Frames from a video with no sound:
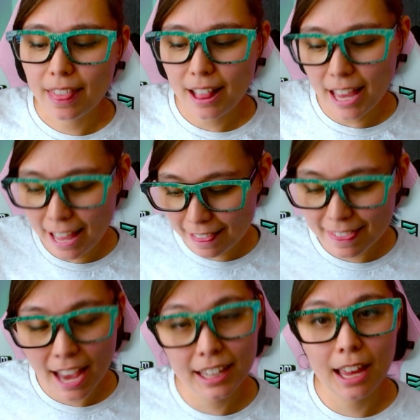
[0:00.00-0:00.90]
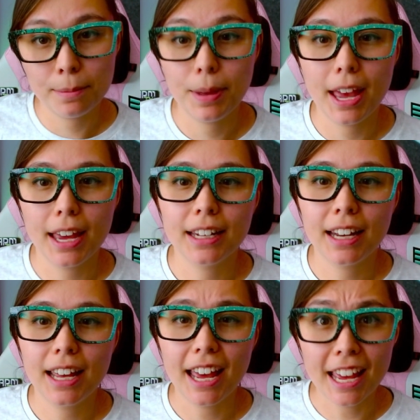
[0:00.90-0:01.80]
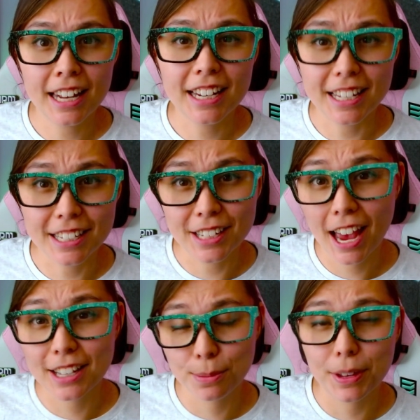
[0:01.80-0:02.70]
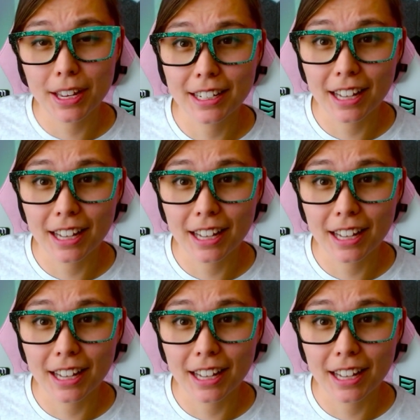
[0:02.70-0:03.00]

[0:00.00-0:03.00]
in that campaign, has been a